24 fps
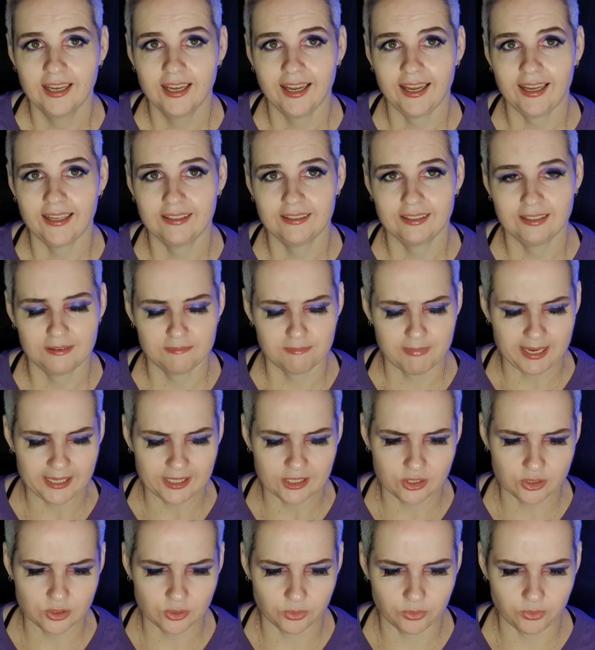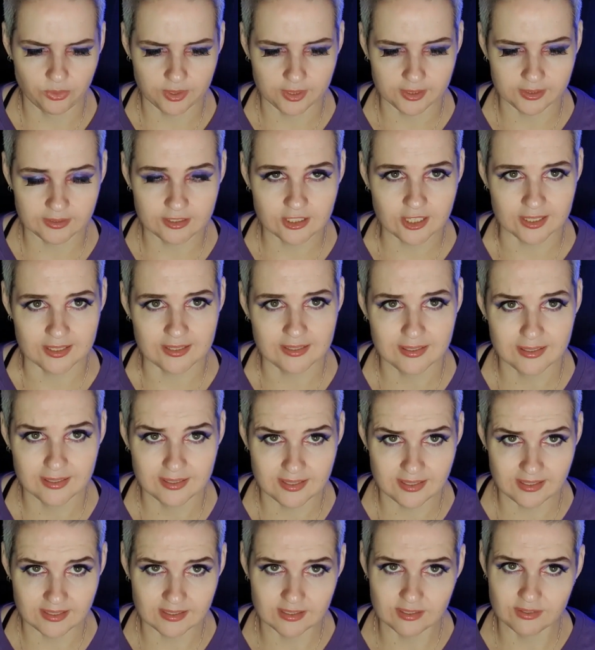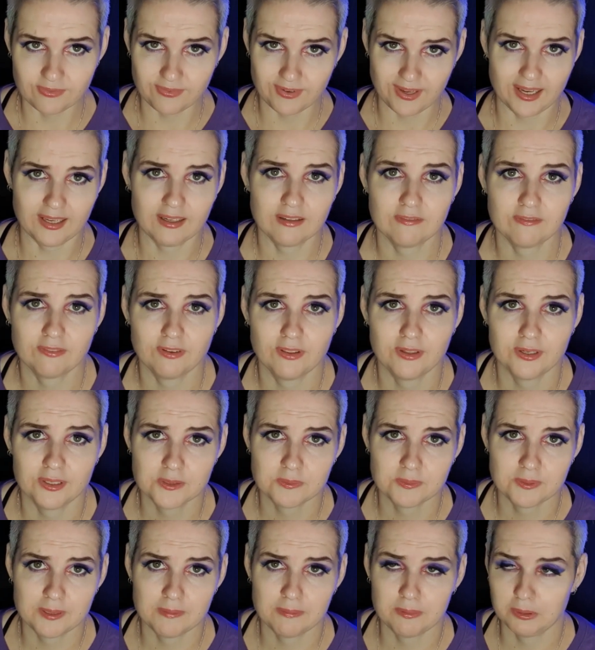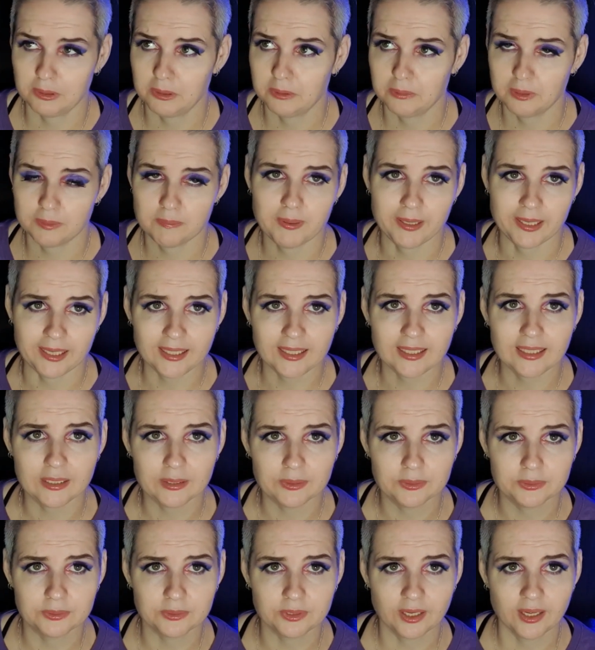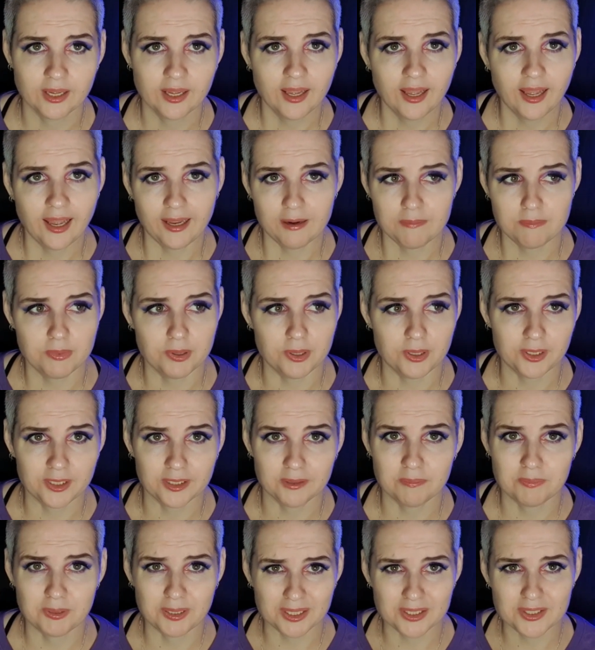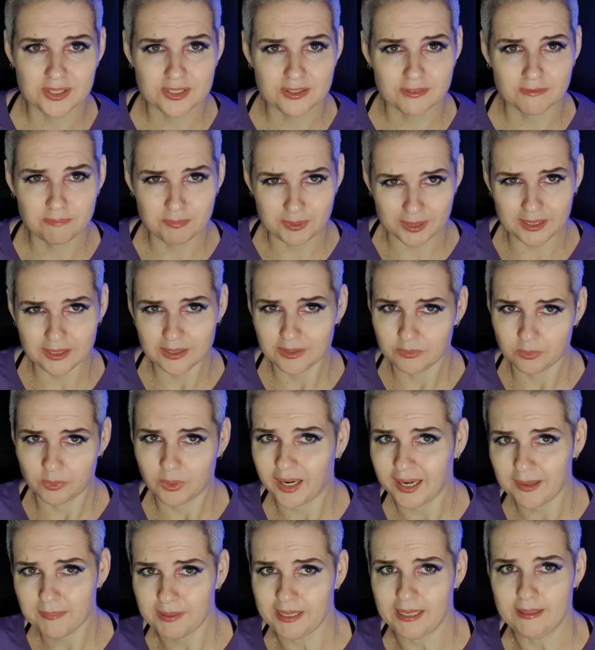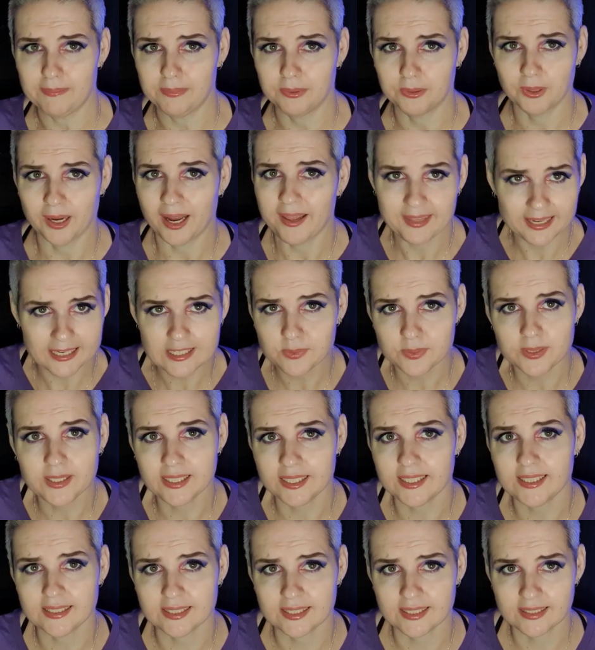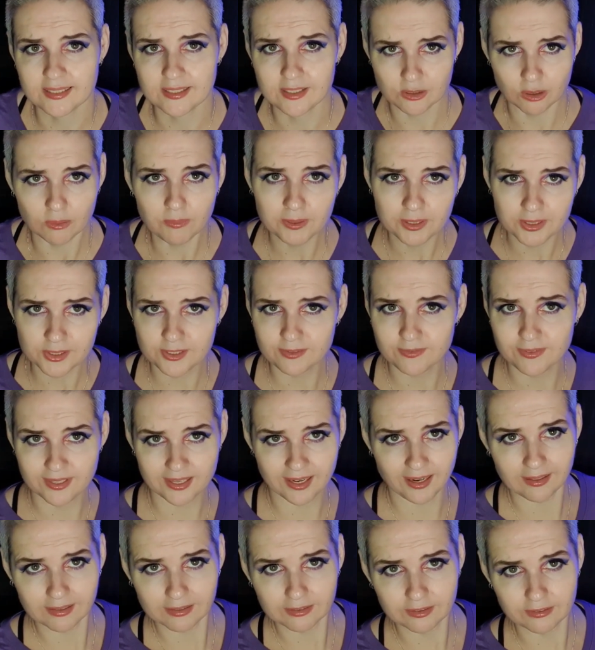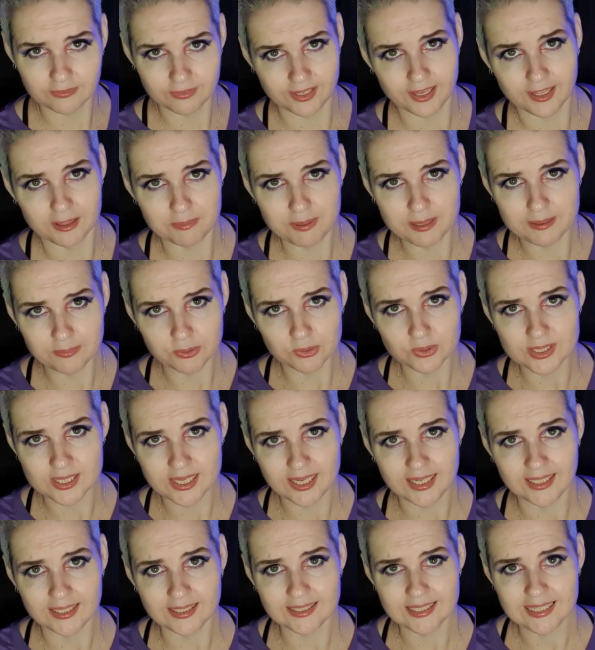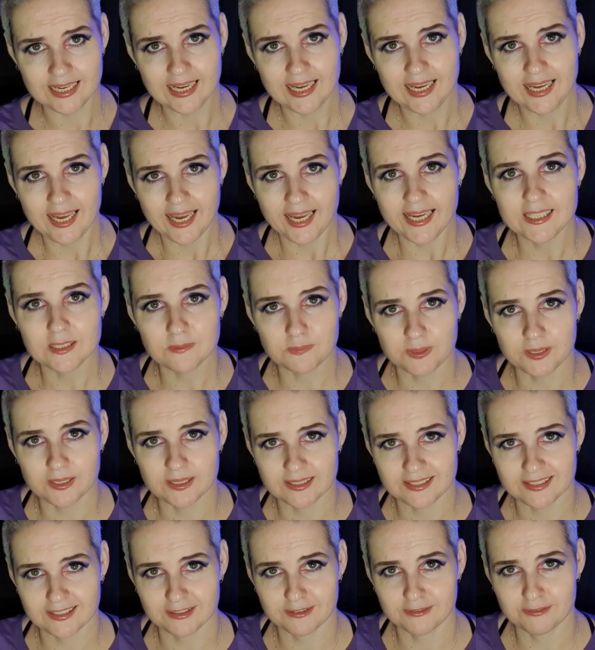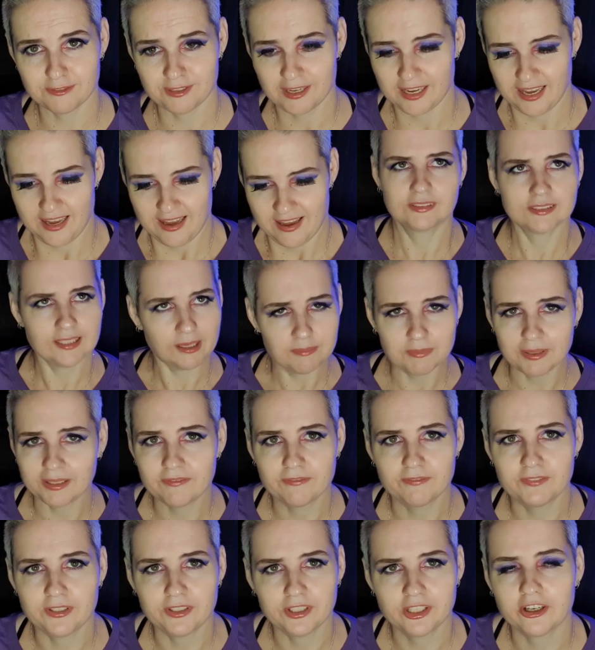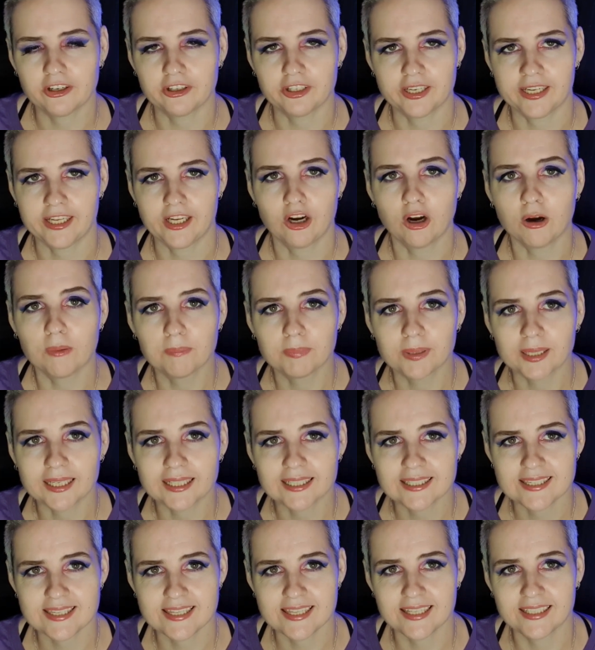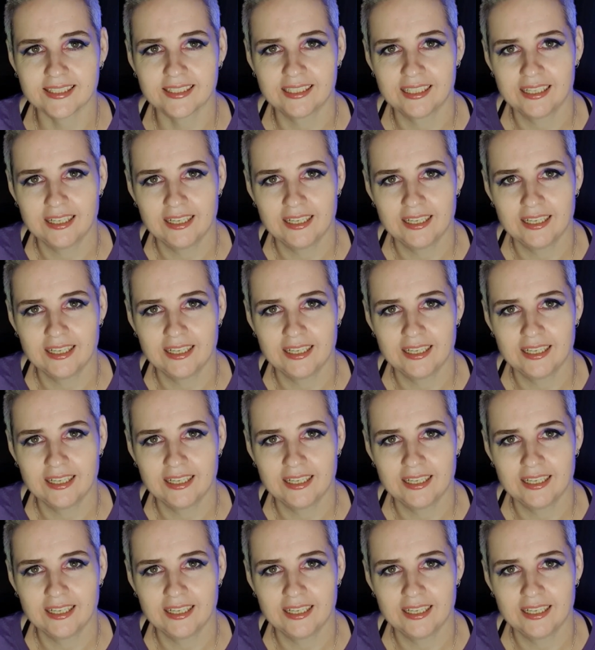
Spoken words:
and make sure that justice is found for those people who are being killed and murdered because of bigoted white people. And that's what it is. It's not because of the colour of the other people's skin. It's because of some inferiority complex that